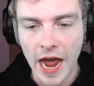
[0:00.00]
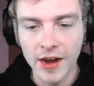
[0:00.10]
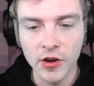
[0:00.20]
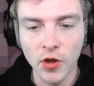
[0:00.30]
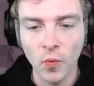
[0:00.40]
I
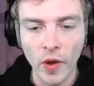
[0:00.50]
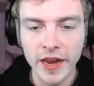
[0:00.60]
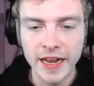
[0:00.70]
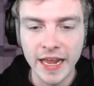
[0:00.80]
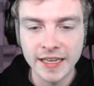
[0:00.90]
don't know what
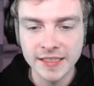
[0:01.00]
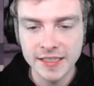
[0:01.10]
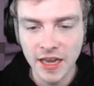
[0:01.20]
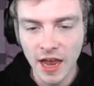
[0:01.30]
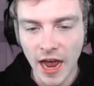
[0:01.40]
it
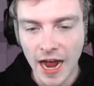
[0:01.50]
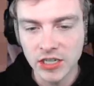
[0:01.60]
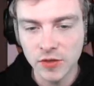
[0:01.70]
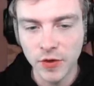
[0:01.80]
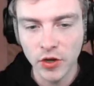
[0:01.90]
is. I
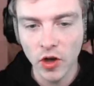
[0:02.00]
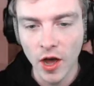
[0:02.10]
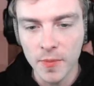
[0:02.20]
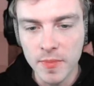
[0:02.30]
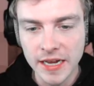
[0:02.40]
just feel
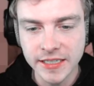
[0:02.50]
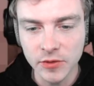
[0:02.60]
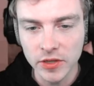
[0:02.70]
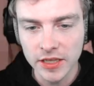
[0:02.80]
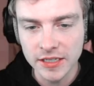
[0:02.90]
amazing
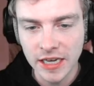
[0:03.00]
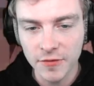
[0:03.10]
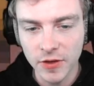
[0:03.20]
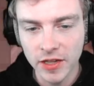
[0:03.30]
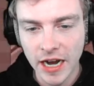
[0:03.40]
with this. I
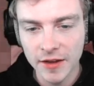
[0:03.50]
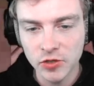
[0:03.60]
feel like I have